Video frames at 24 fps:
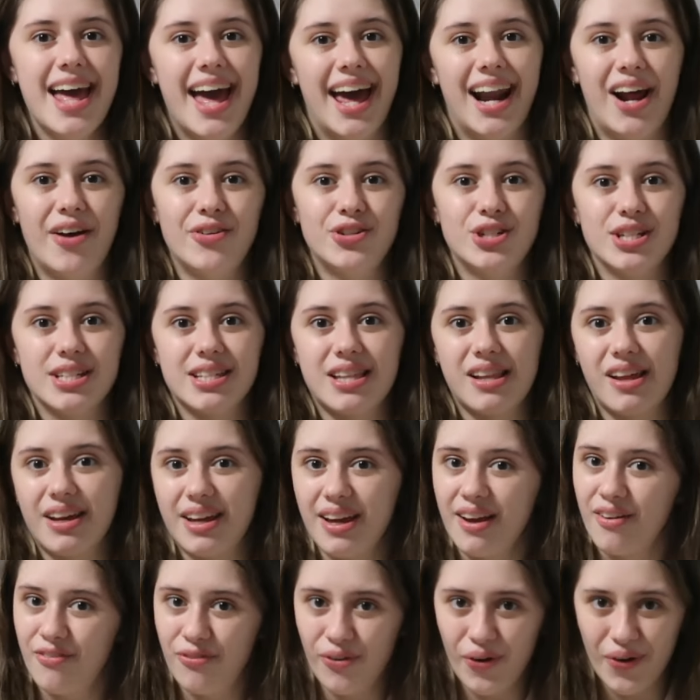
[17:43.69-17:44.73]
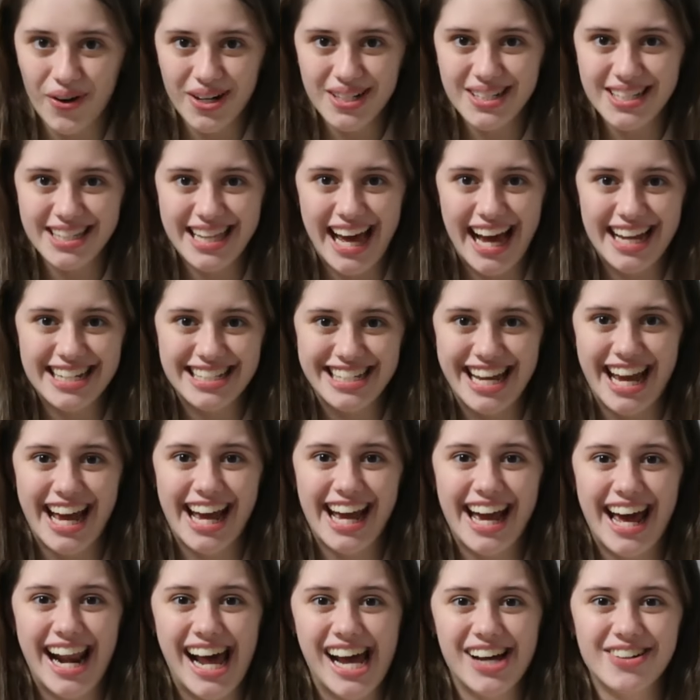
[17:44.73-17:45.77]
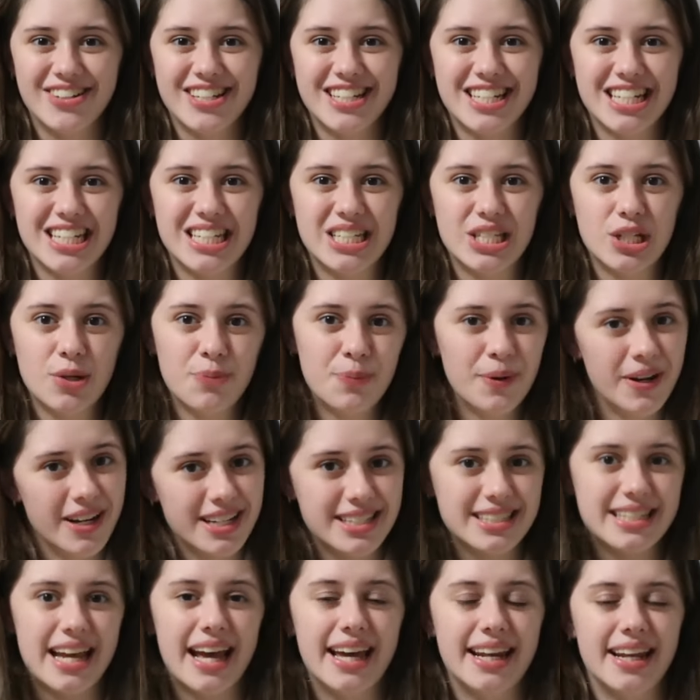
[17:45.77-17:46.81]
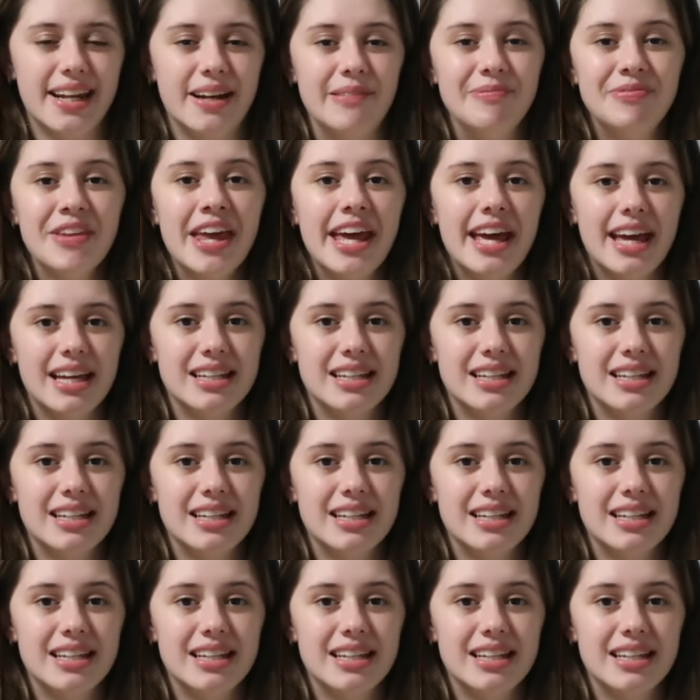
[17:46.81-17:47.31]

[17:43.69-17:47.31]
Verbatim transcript: and I was just looking forward to that day and I was just super excited.